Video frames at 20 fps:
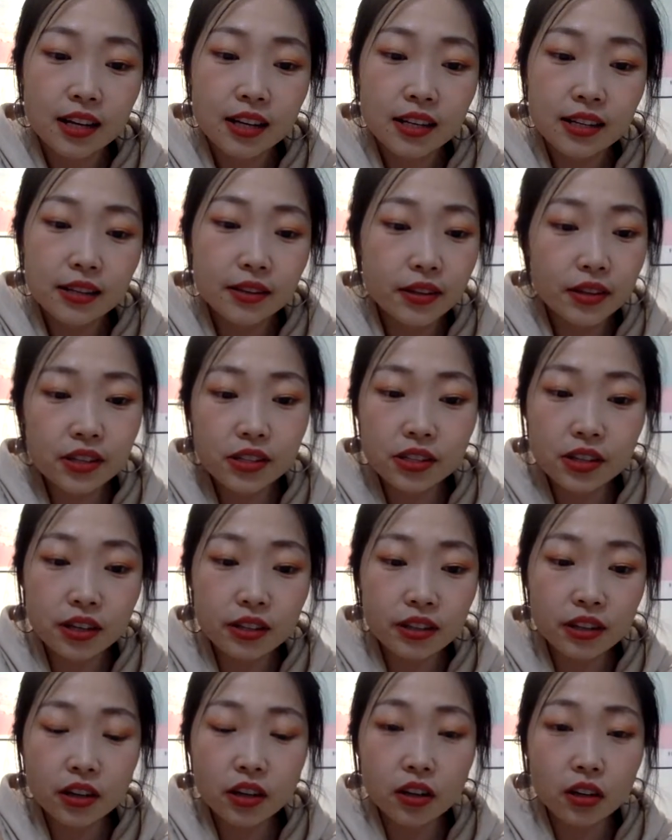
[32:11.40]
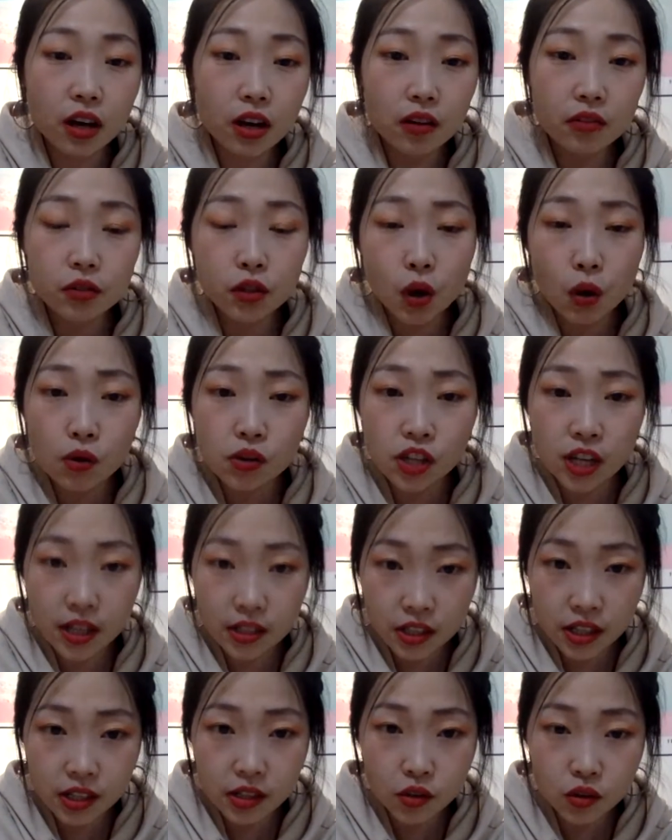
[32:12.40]
So there are a lot of tone
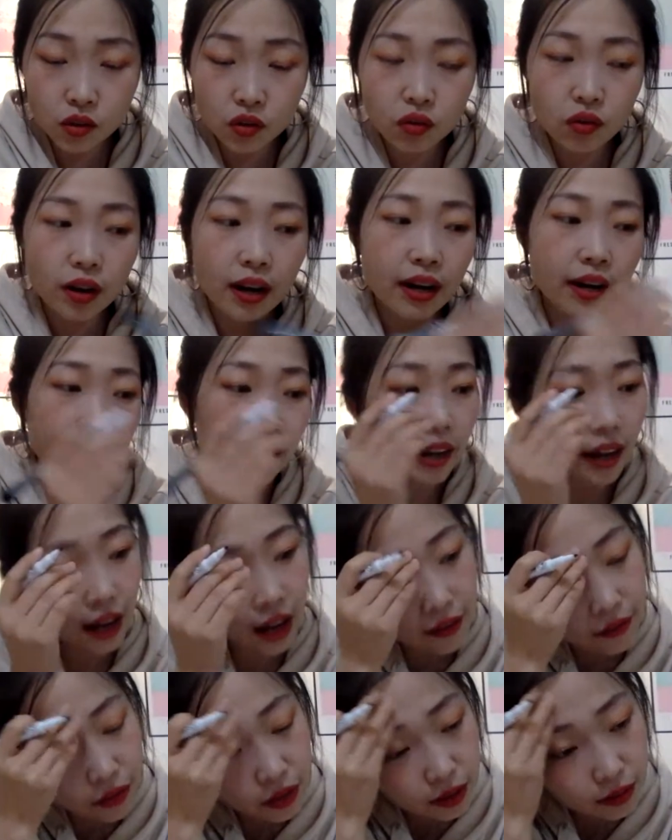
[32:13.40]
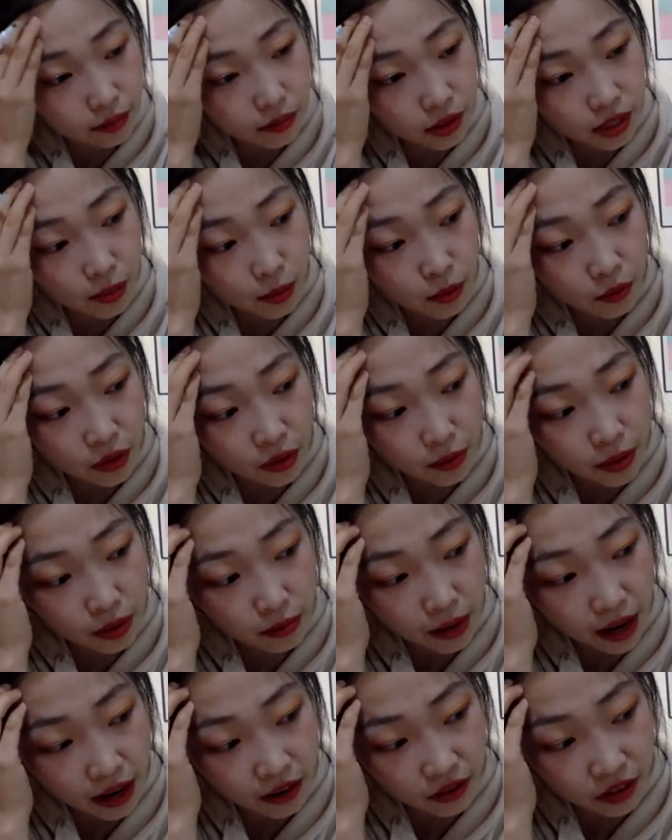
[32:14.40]
changes too. I have some of them in
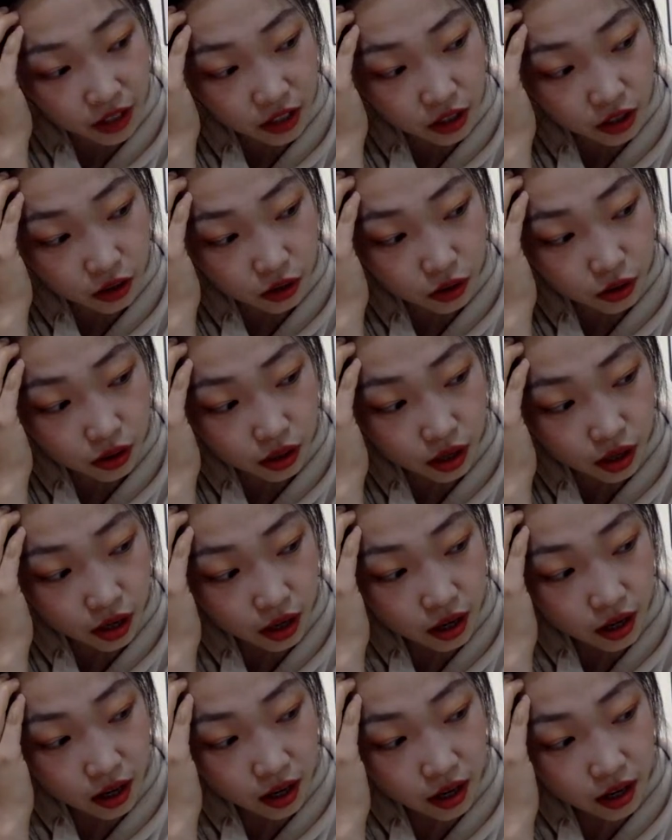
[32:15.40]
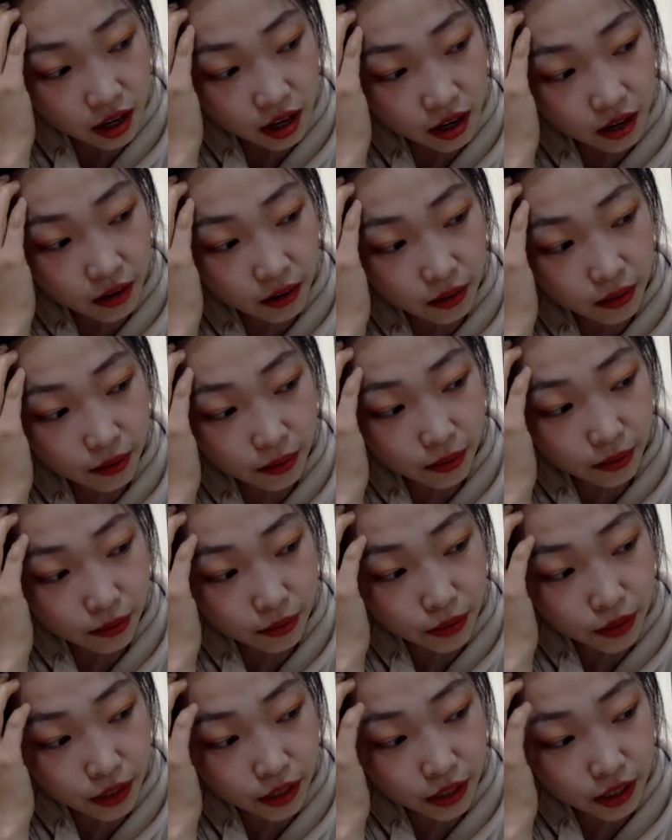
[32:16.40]
my videos,
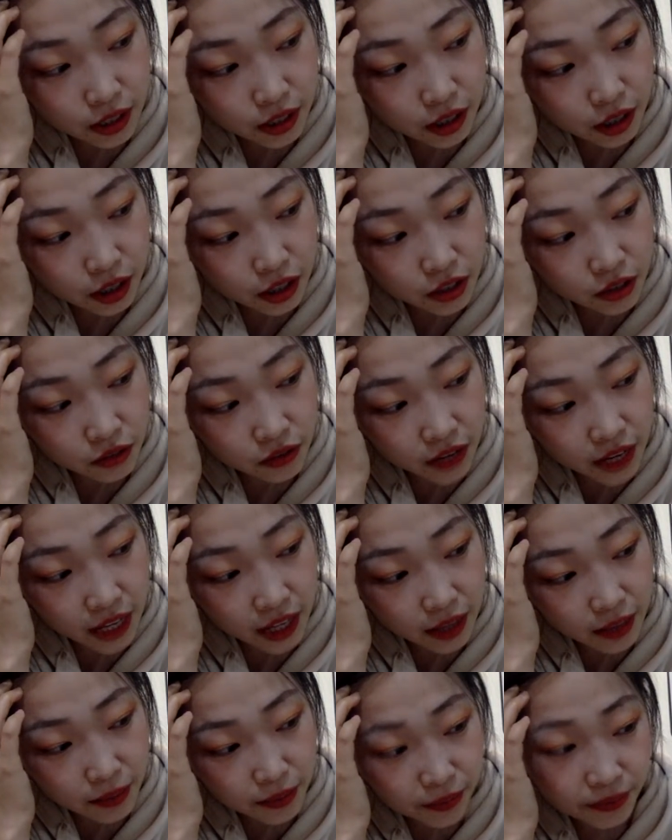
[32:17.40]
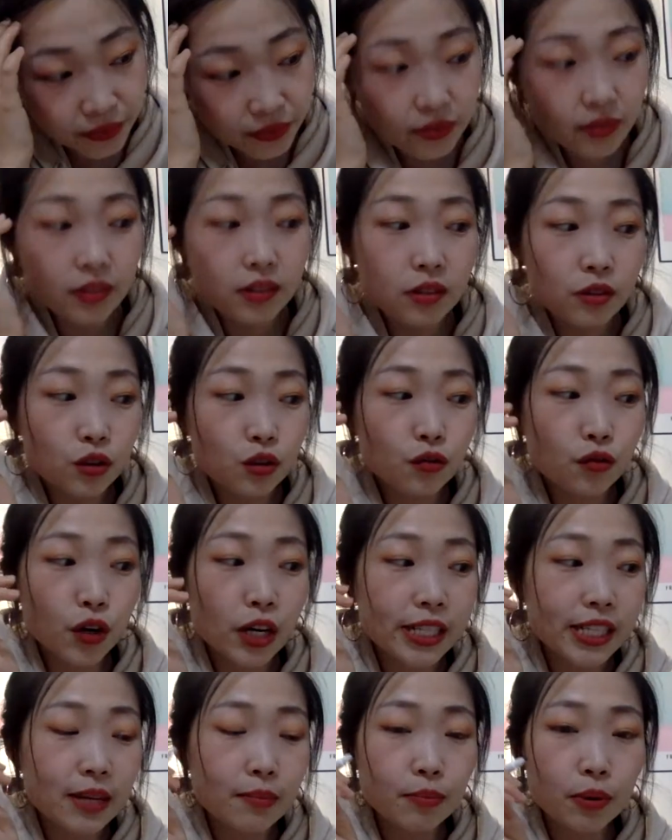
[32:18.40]
but it's kind of hard to find them. So for
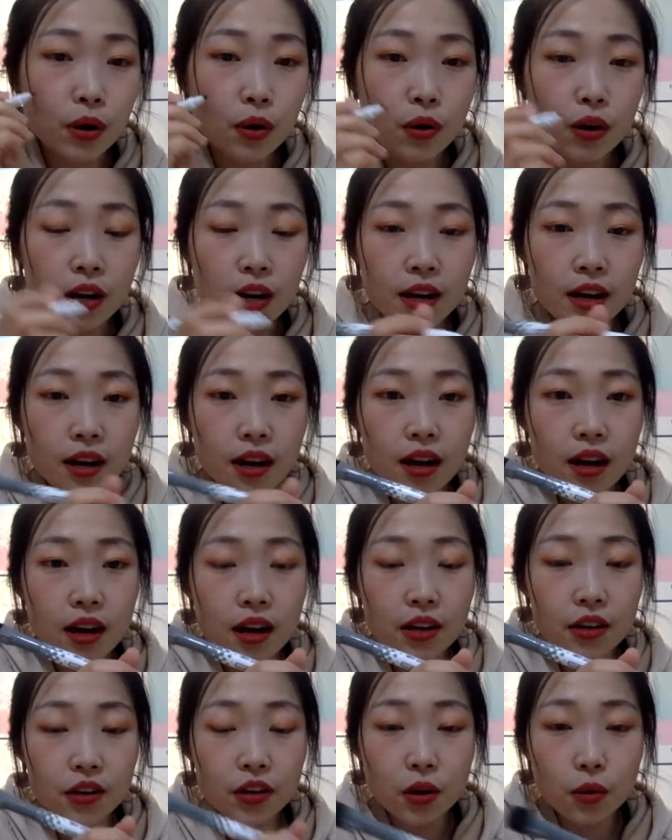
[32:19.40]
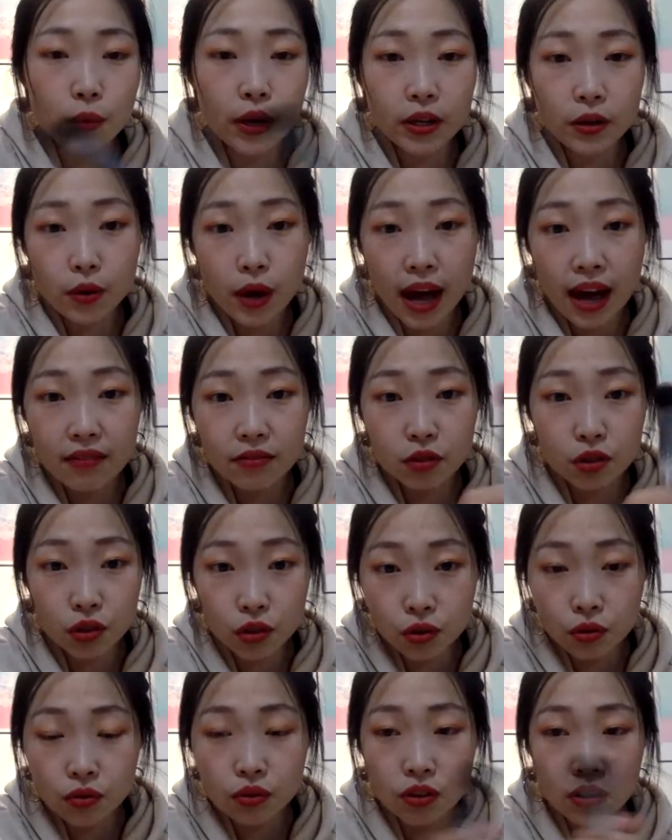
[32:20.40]
example, when you have
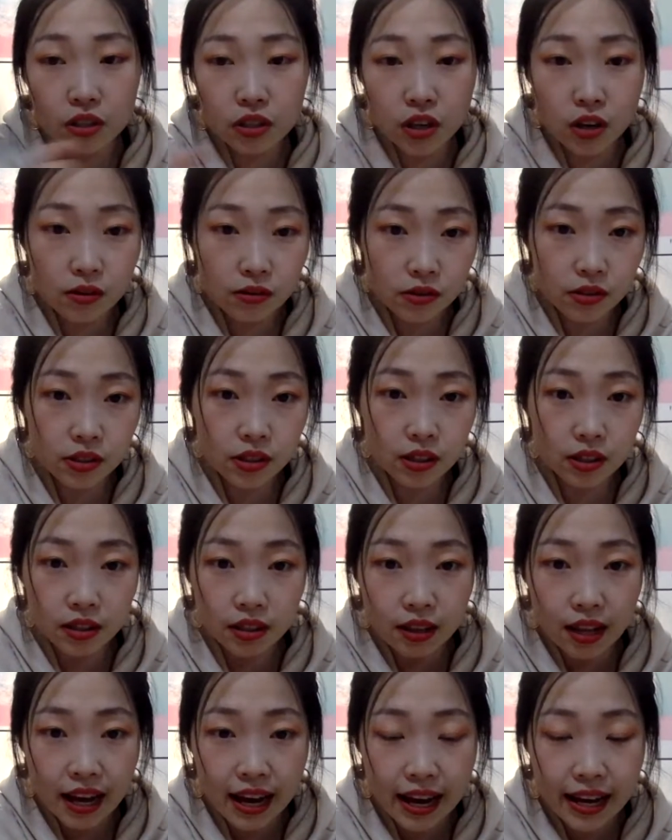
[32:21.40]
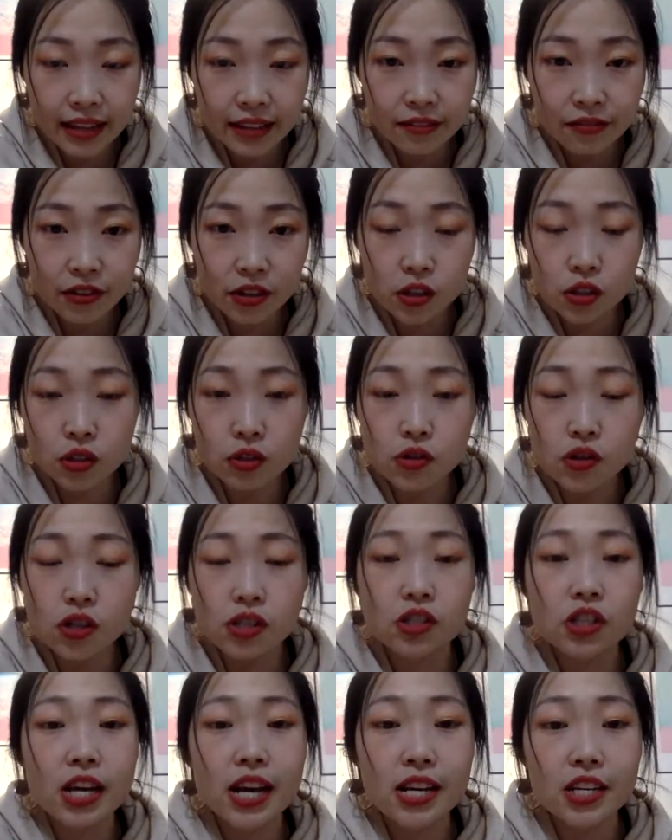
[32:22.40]
2 third tones in a line, the first tone
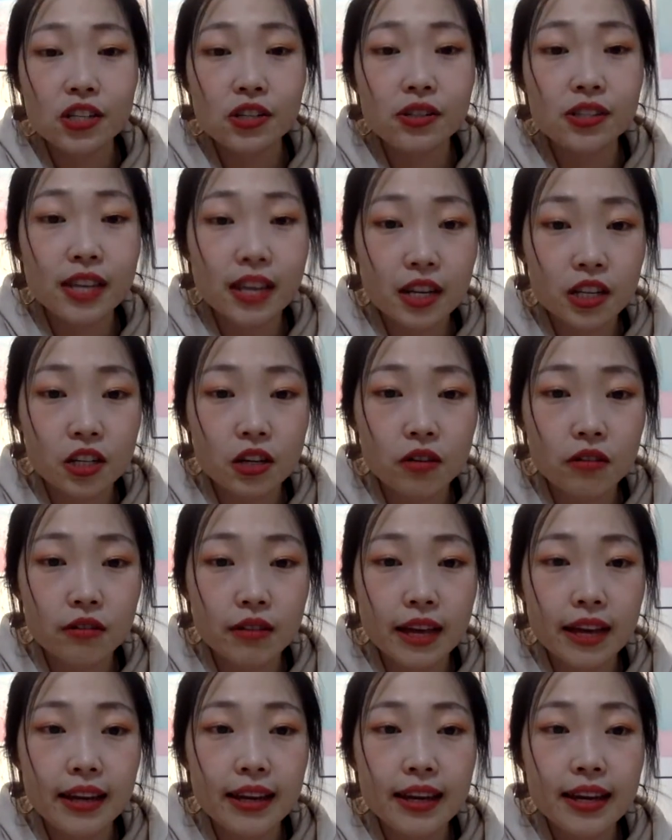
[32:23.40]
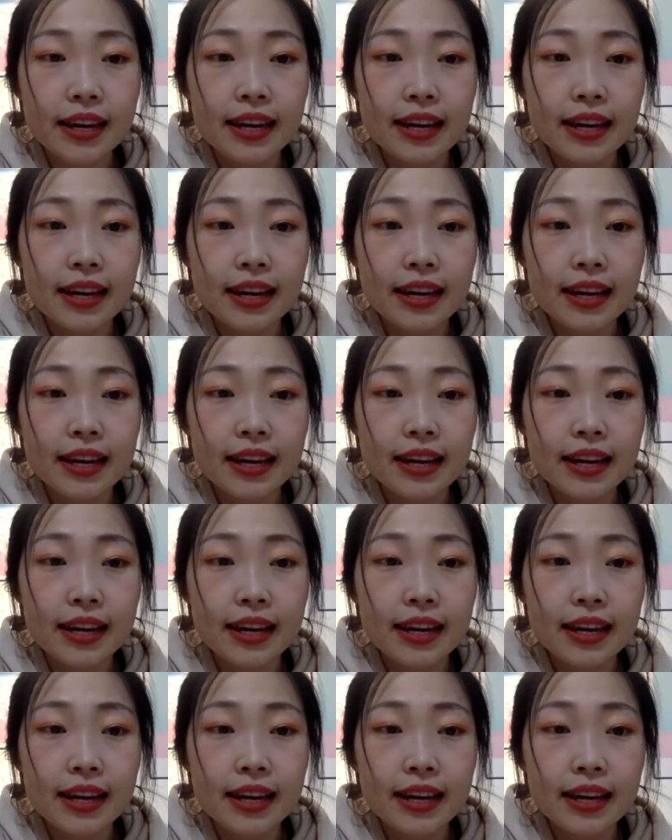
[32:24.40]
should change to second tone, like